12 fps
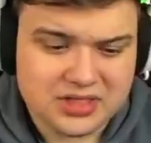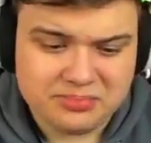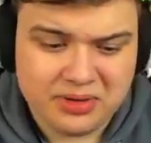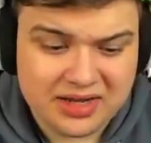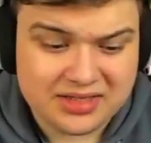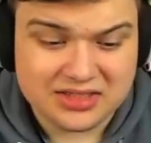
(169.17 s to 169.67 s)
as
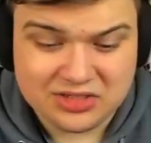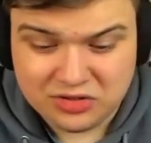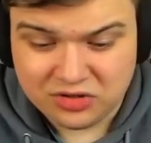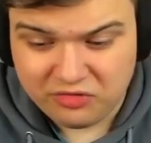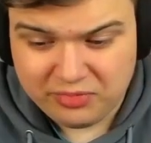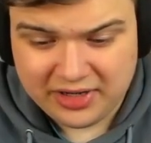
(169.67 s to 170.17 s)
bad as it
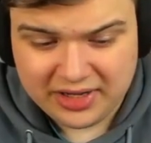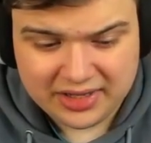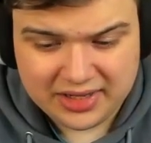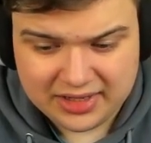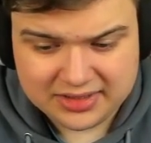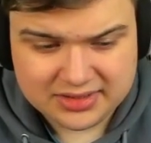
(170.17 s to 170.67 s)
could have been, I
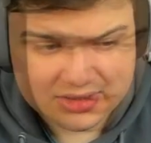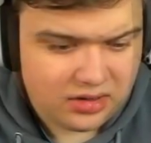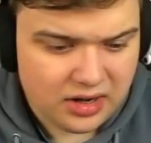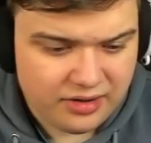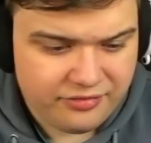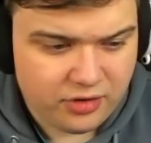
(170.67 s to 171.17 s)
guess.
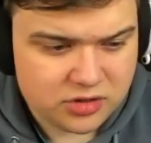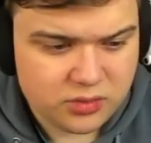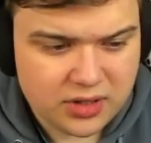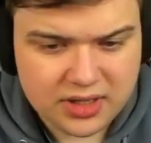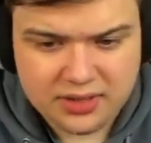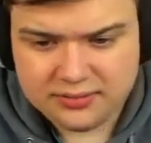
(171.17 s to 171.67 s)
All right, four
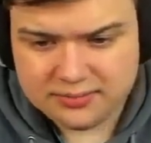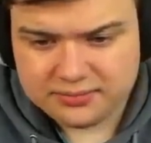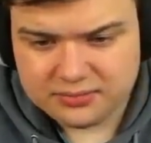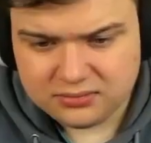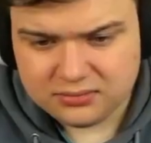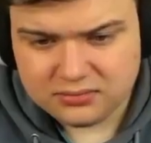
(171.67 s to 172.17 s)
twenty.
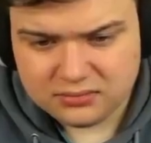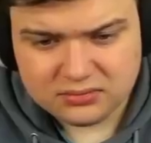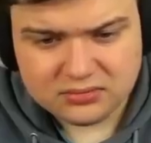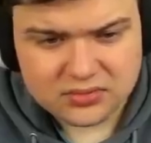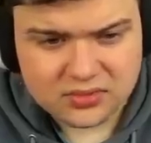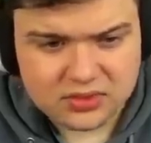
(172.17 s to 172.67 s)

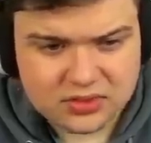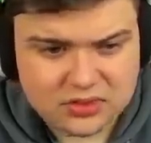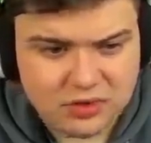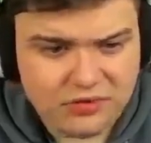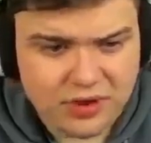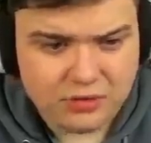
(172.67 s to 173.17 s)

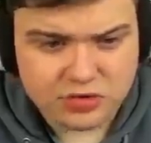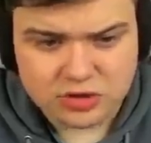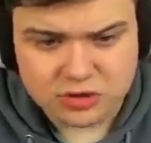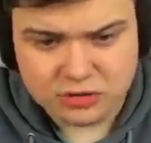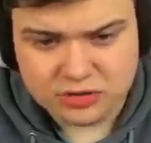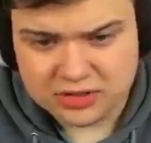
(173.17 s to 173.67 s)
So far, we're
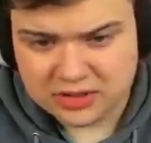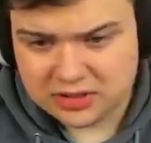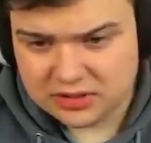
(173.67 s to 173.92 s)
just losing.